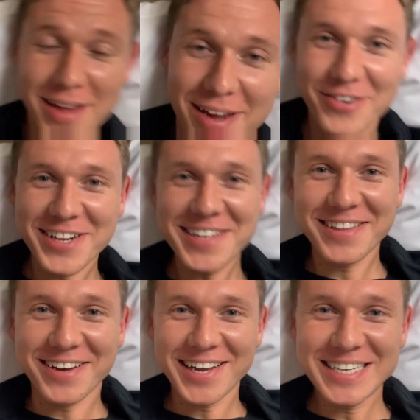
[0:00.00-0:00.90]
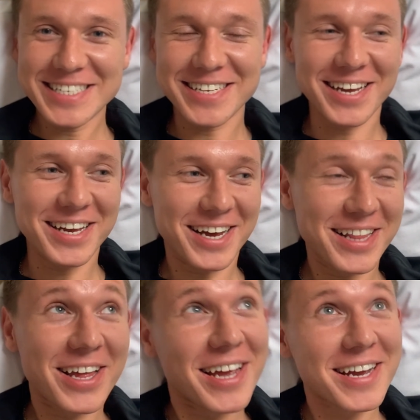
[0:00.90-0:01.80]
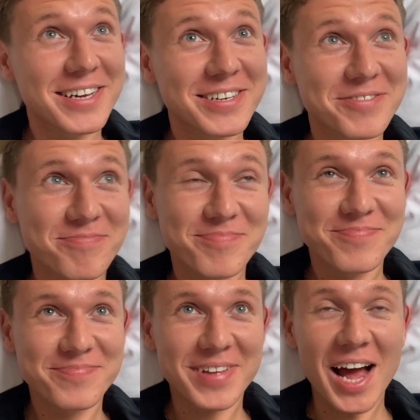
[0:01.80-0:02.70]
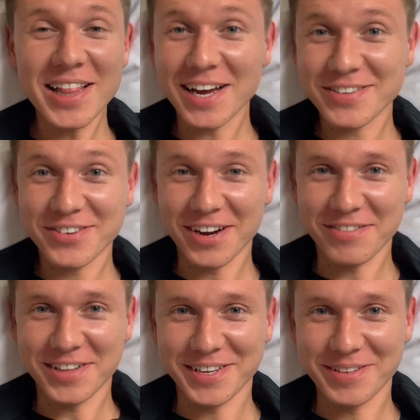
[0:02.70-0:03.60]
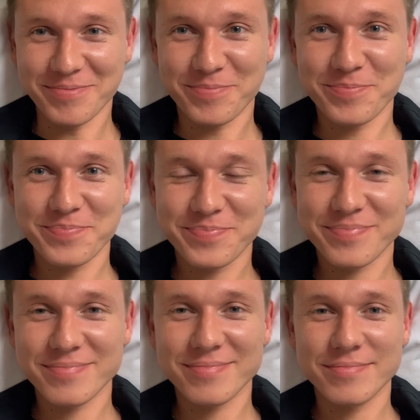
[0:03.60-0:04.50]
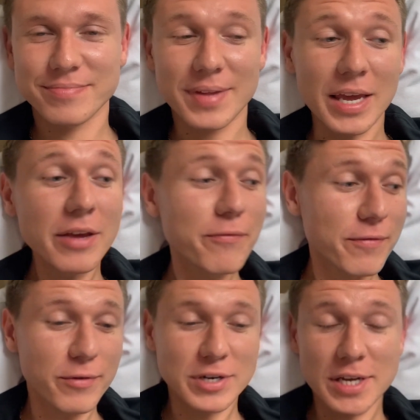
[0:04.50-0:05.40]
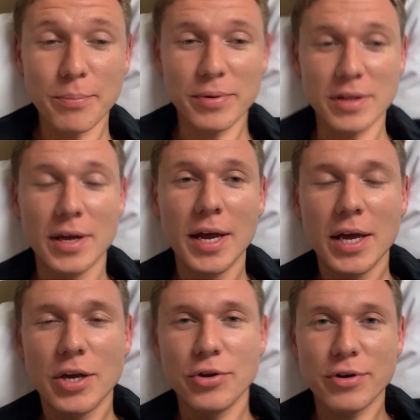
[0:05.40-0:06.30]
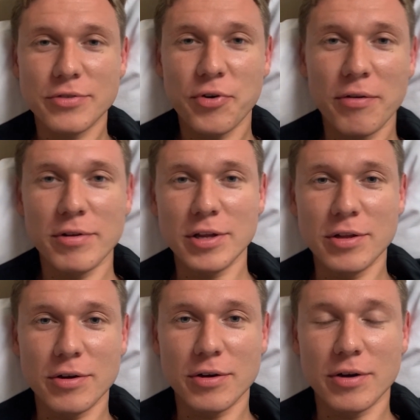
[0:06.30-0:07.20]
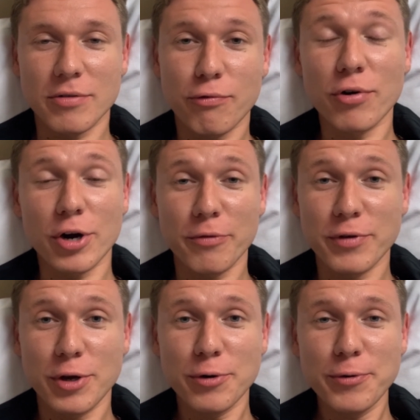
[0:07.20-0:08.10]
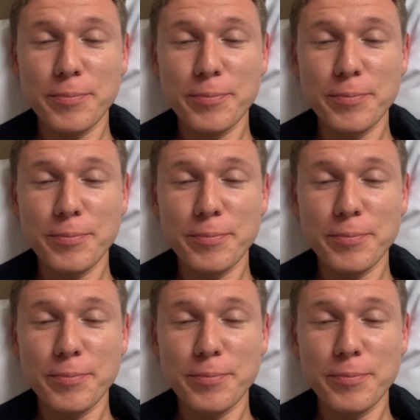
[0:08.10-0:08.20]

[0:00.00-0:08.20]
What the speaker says: Really nice. I like traveling. if, for example, you're traveling four of you,